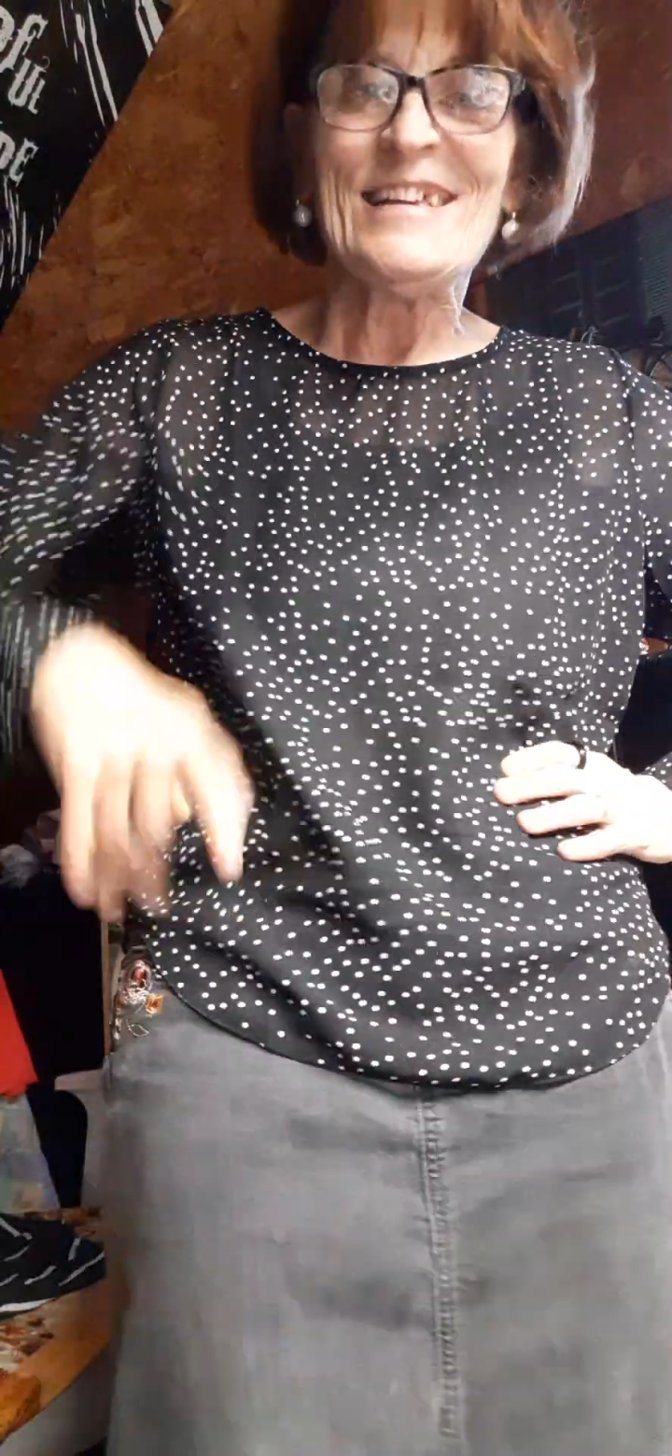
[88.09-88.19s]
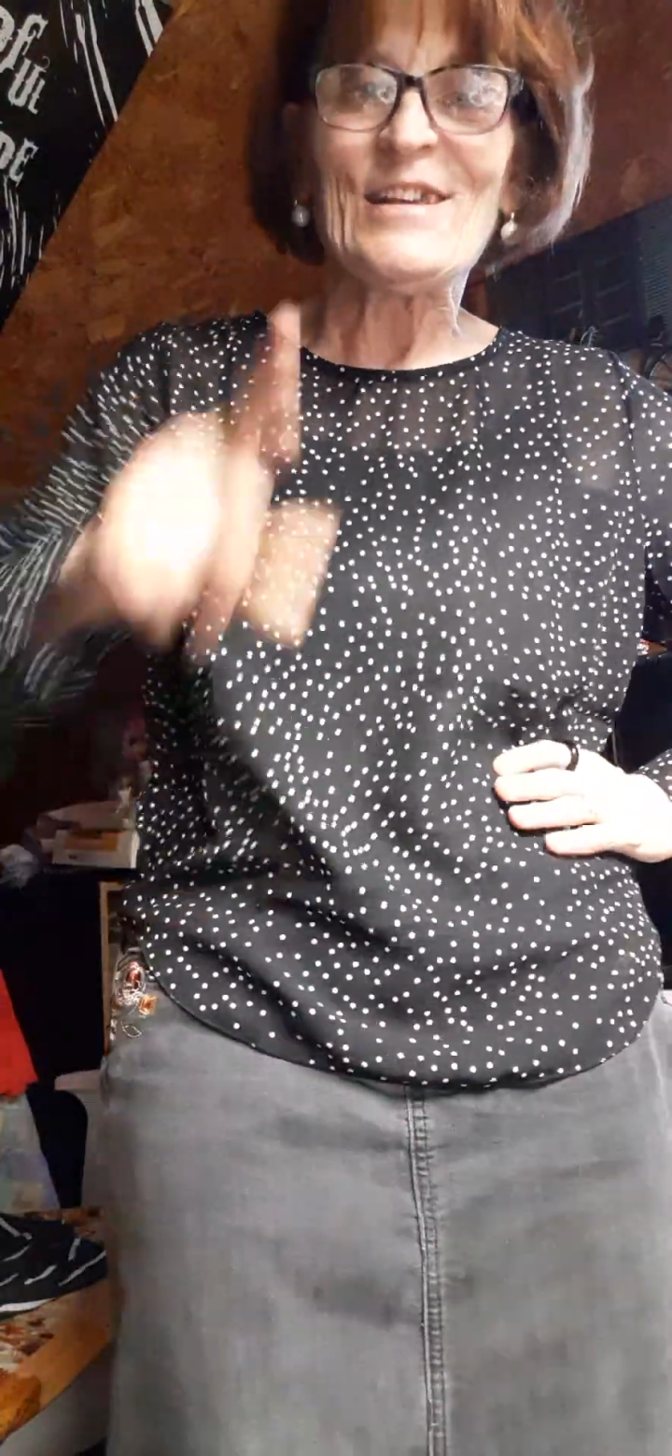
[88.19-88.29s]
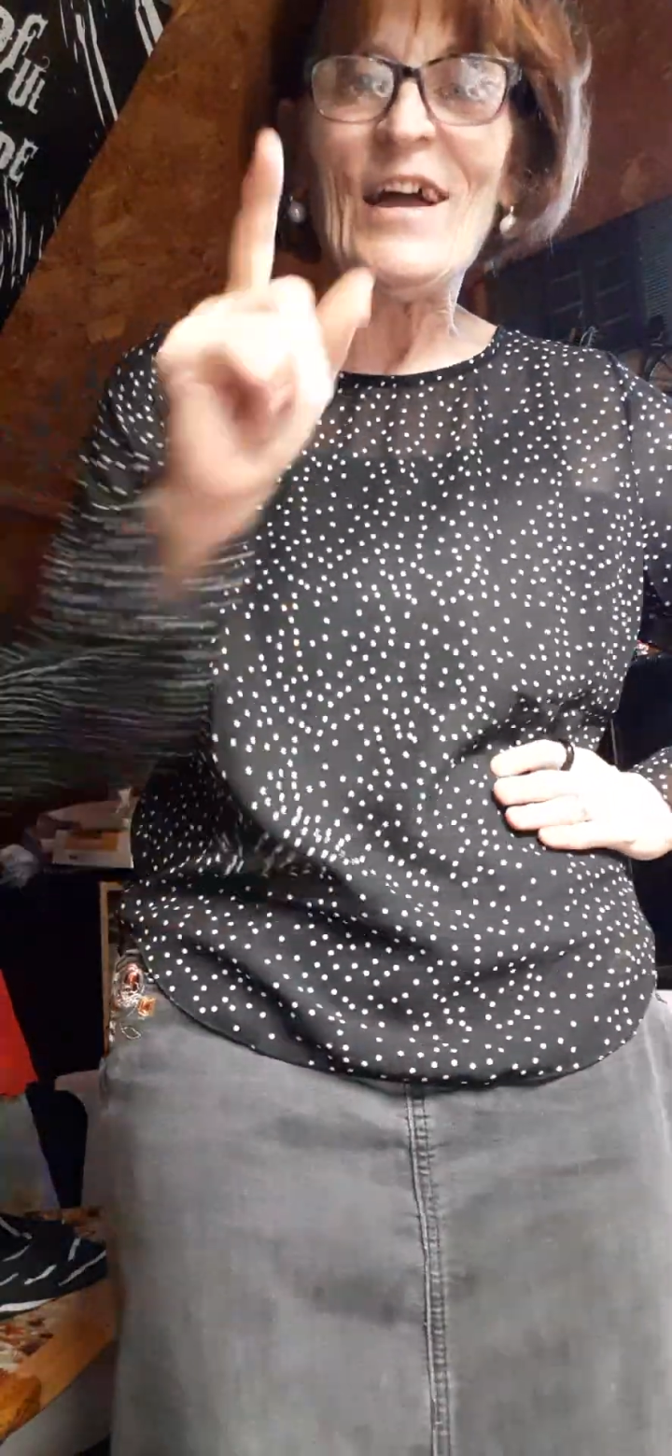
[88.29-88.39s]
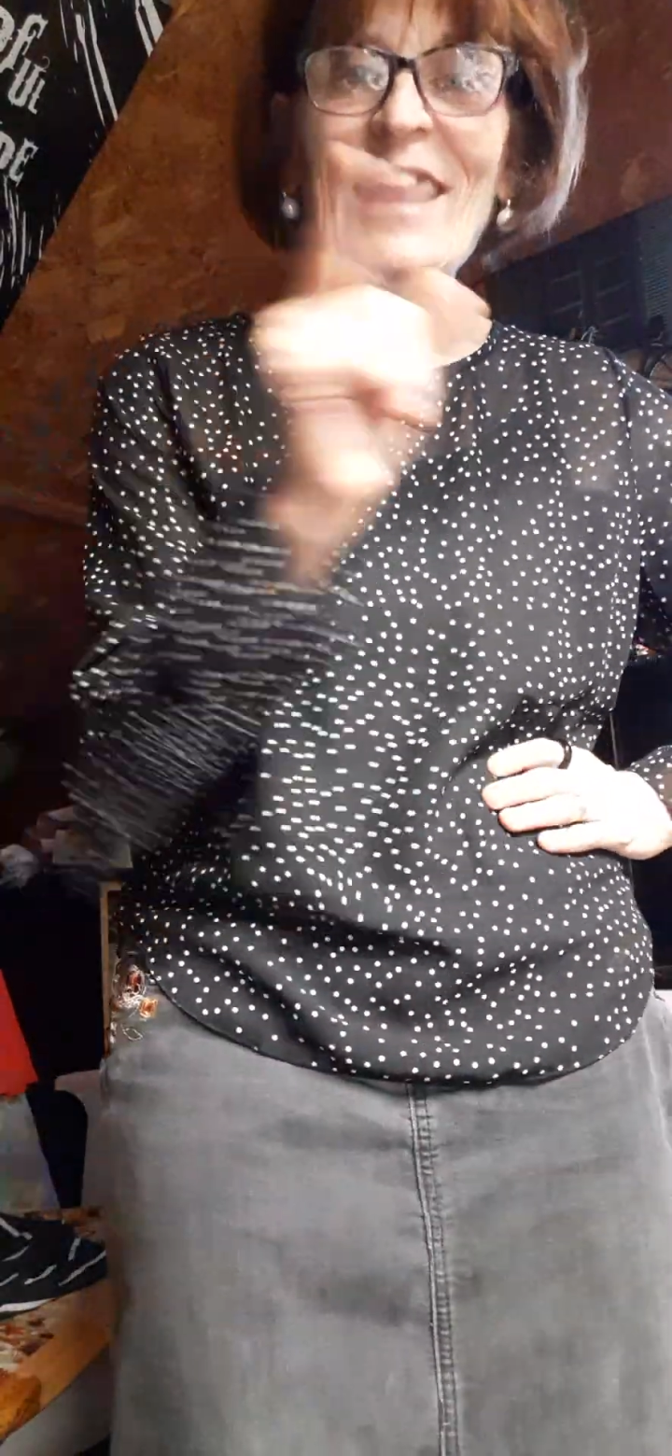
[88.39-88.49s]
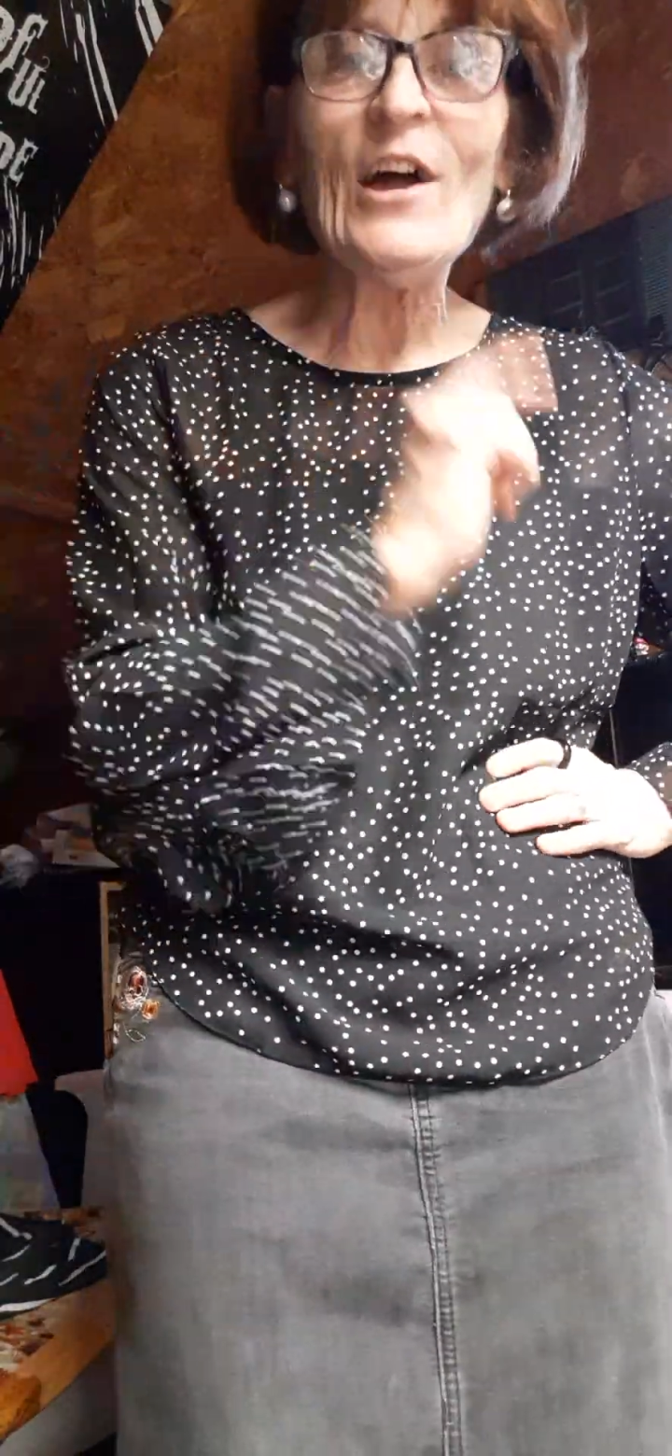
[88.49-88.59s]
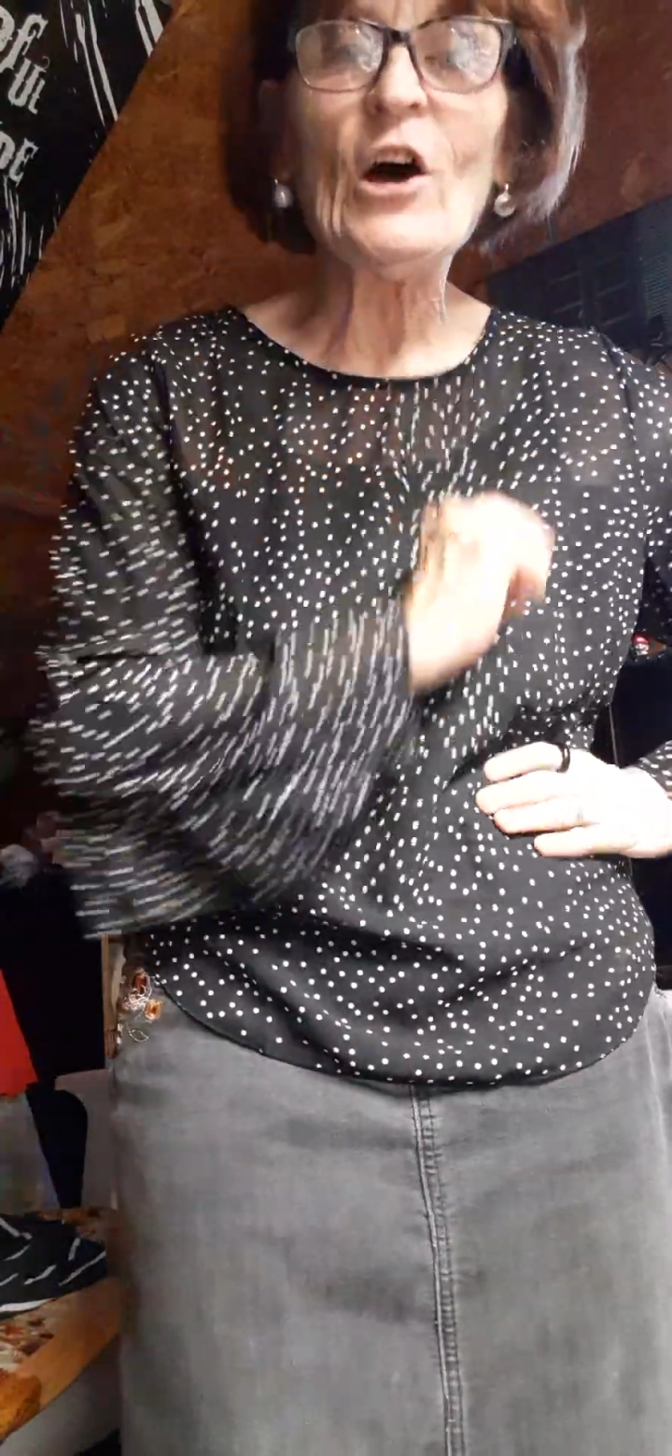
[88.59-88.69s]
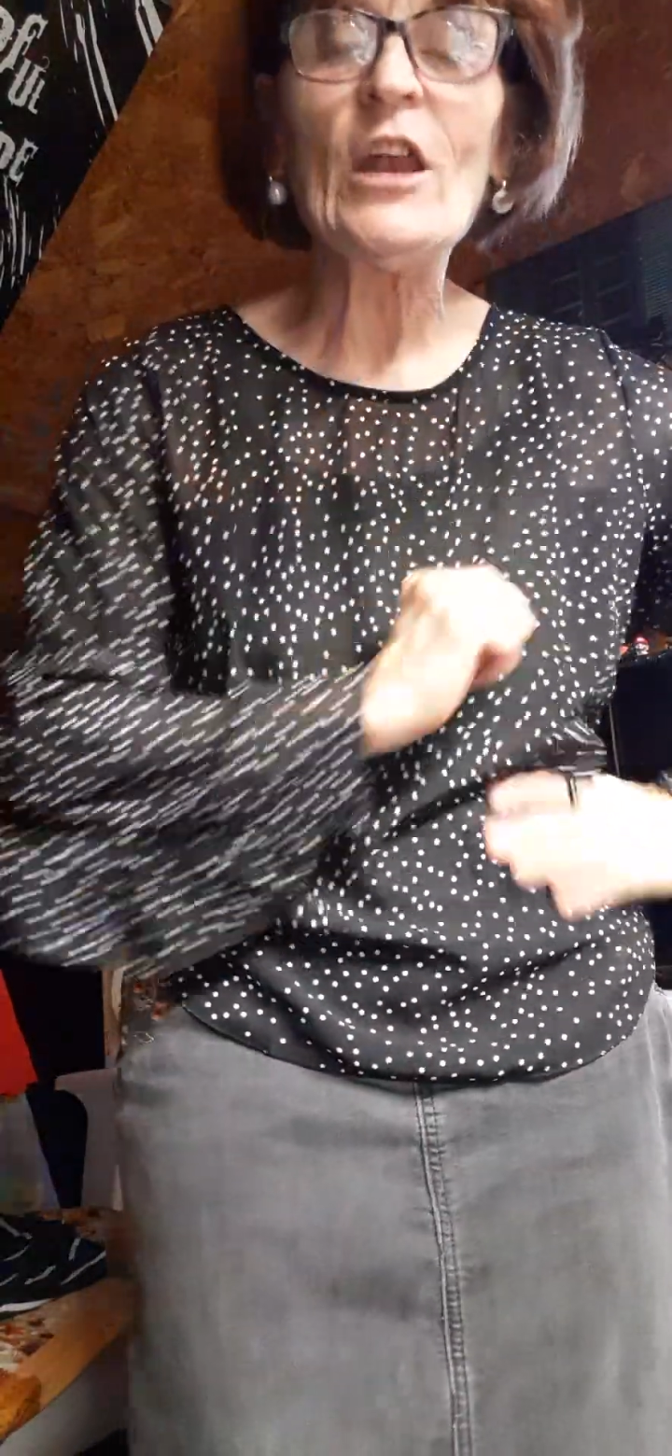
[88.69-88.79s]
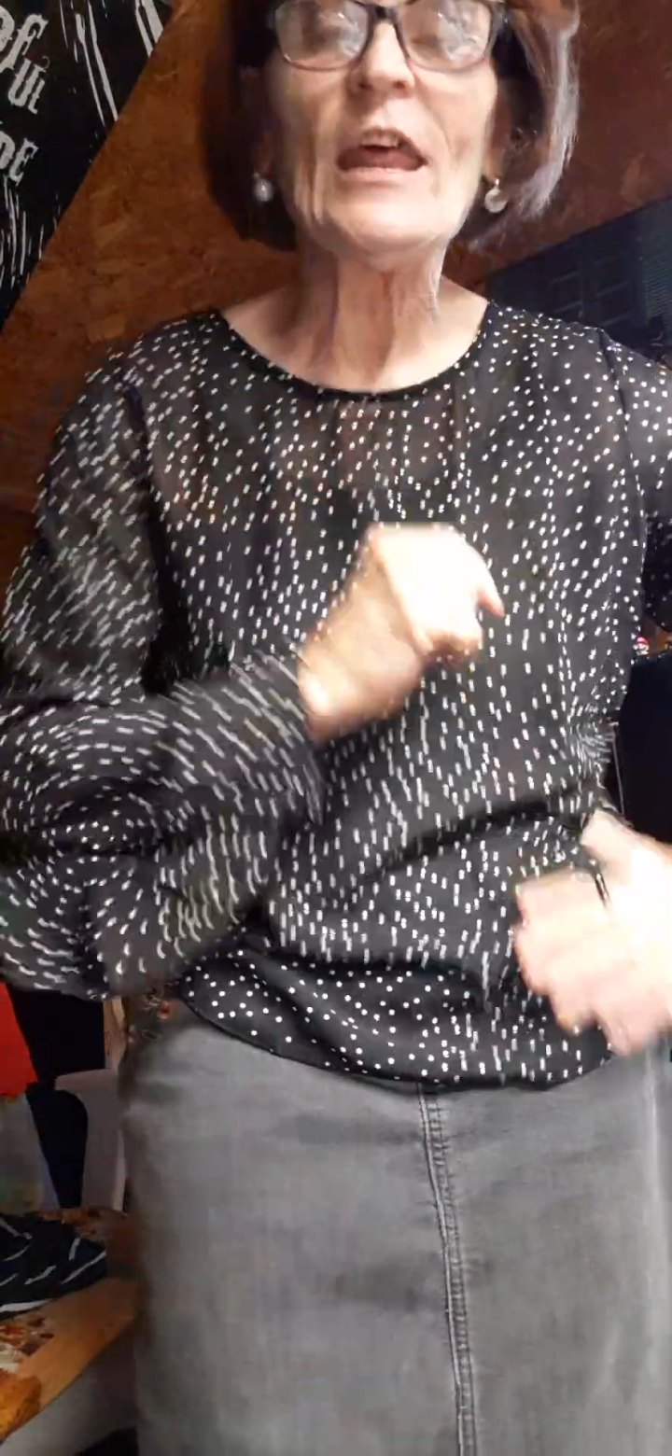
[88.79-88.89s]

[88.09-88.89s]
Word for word: So hang on